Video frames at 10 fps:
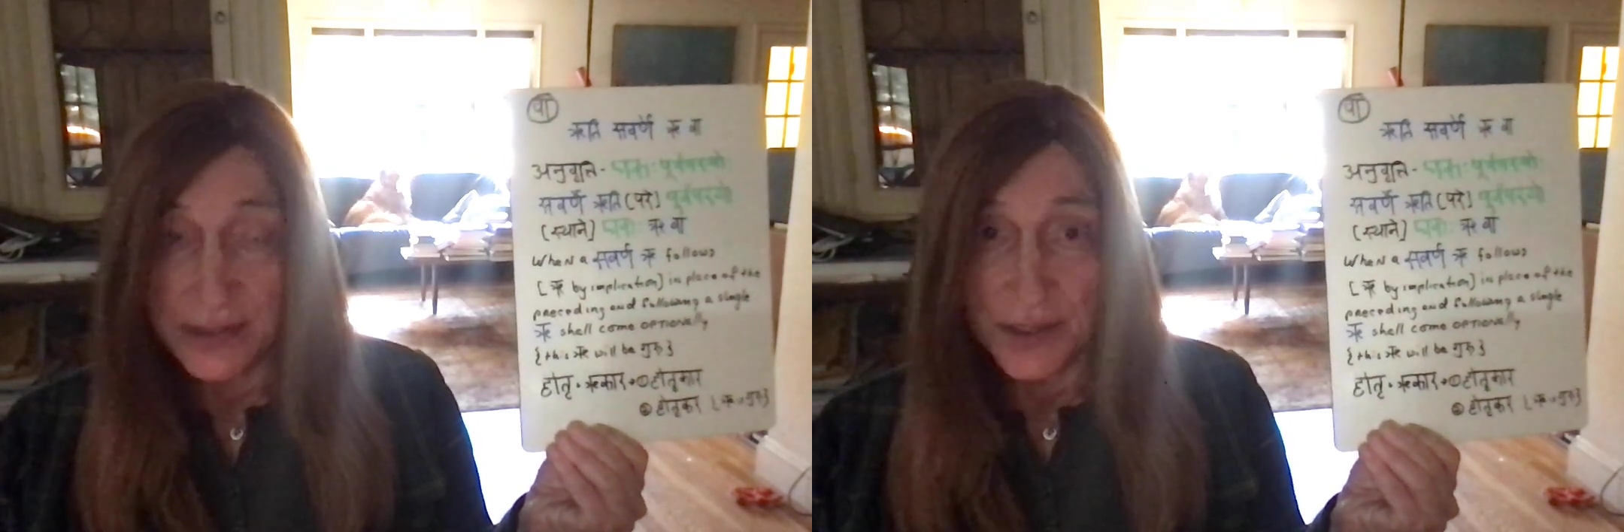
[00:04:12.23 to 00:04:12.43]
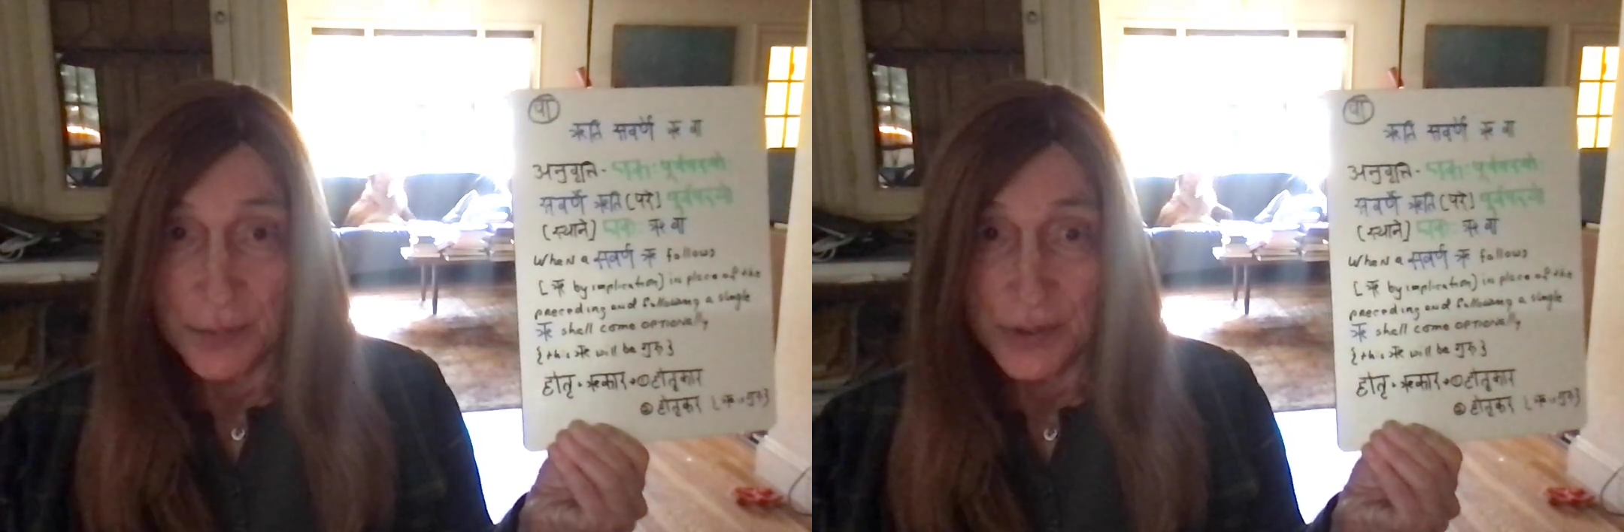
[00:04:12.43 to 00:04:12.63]

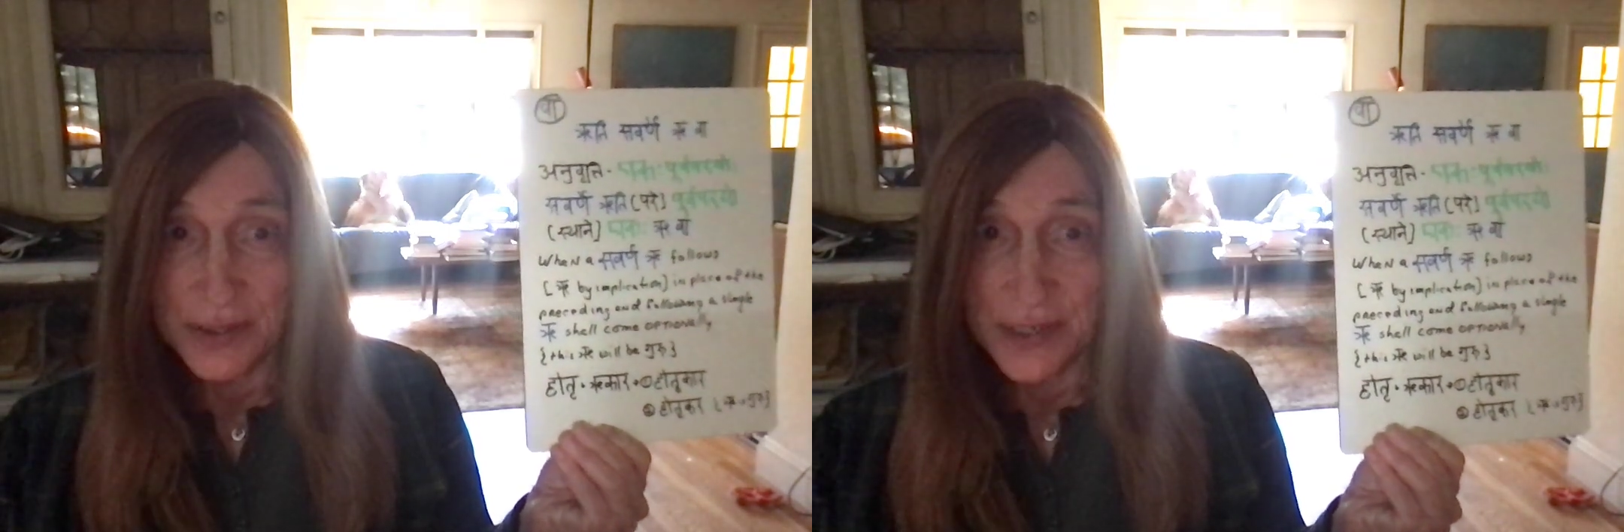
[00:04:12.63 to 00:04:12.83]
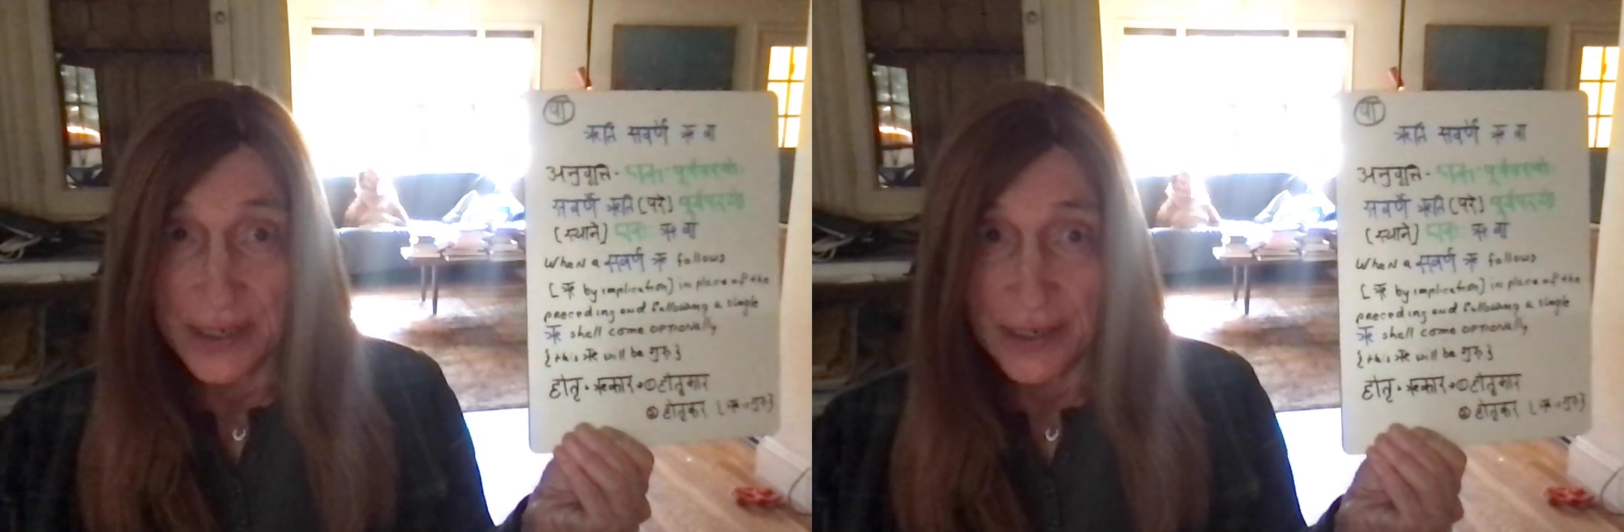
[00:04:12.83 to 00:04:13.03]
of the
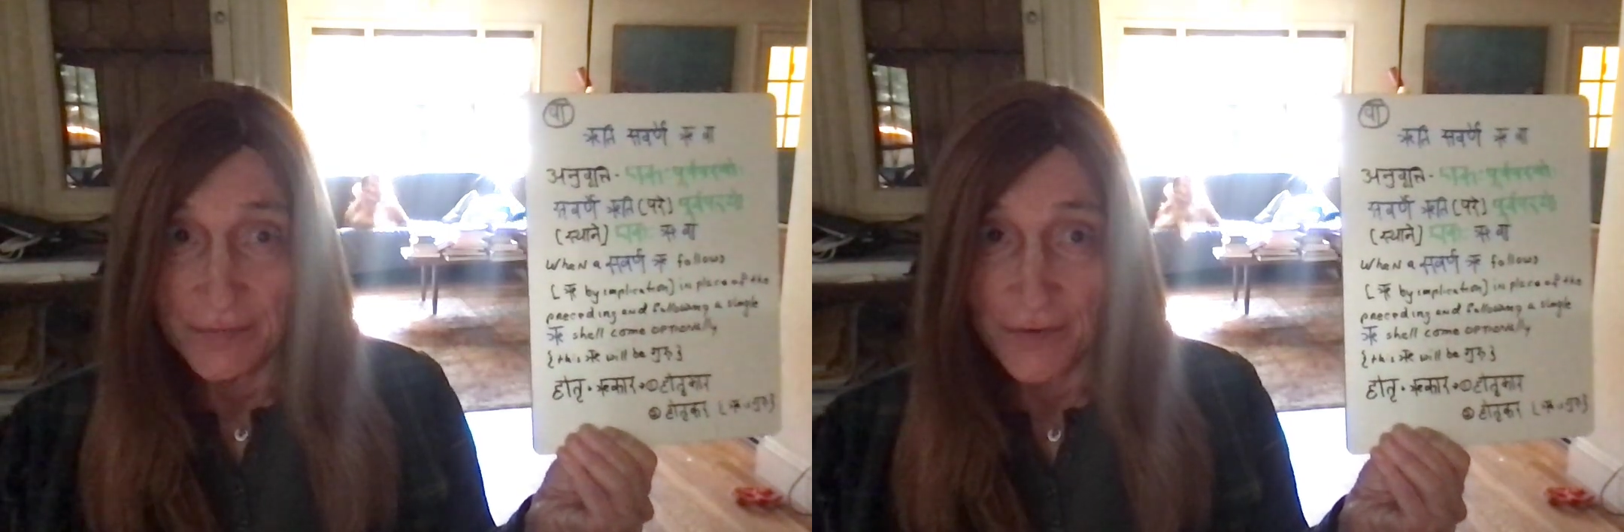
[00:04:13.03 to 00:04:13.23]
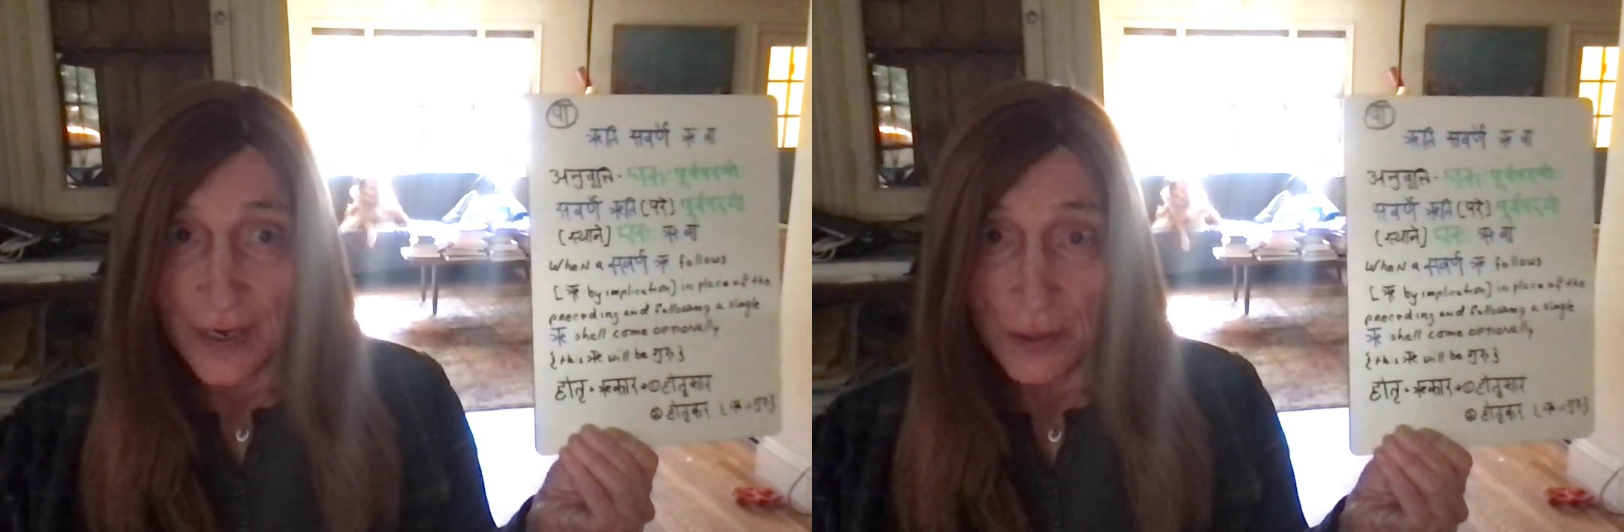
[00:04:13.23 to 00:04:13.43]
preceding and
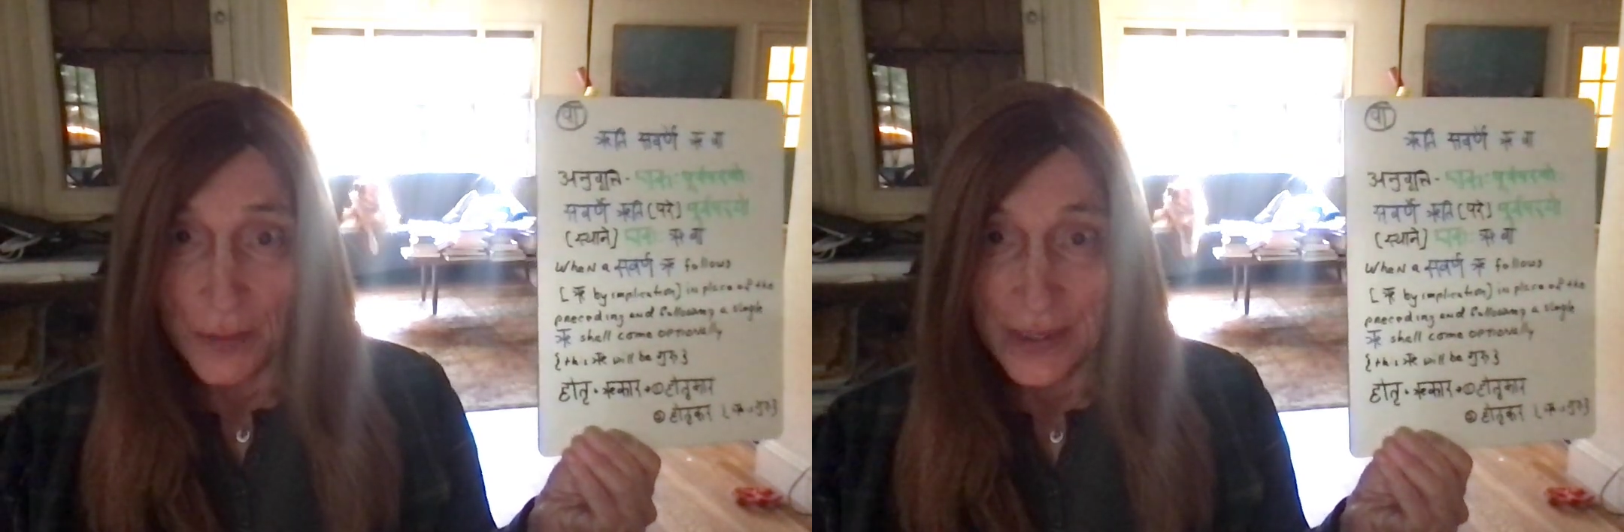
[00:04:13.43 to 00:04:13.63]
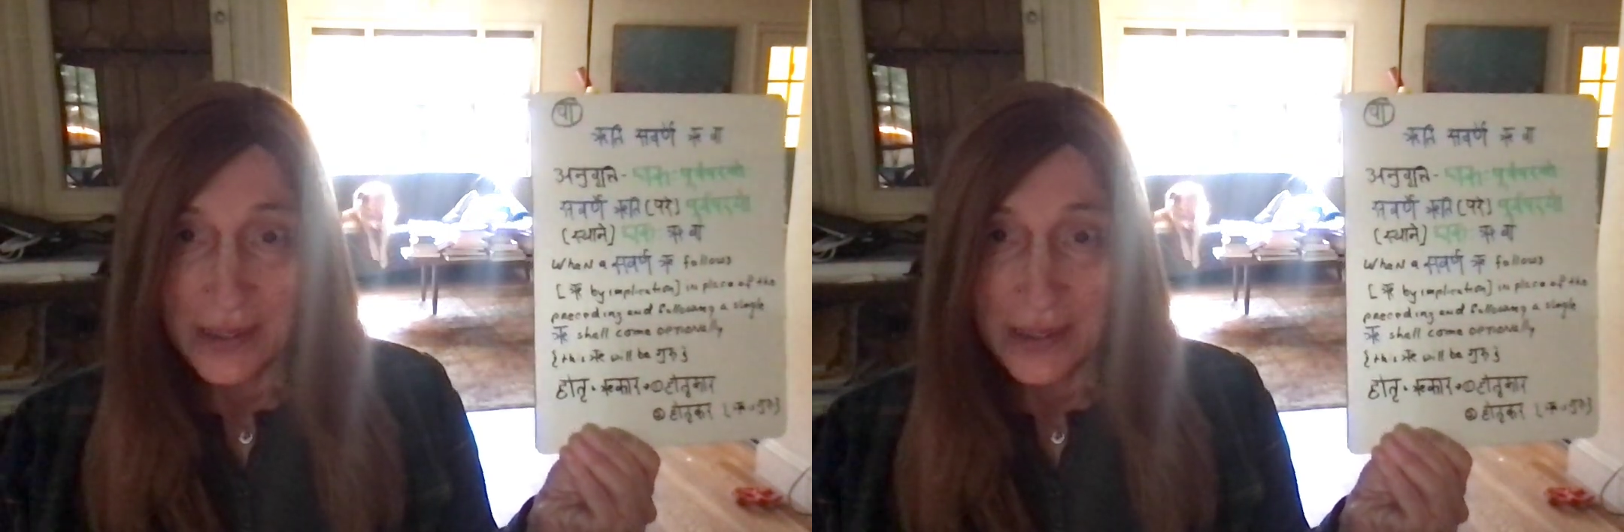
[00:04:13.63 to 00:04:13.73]
following,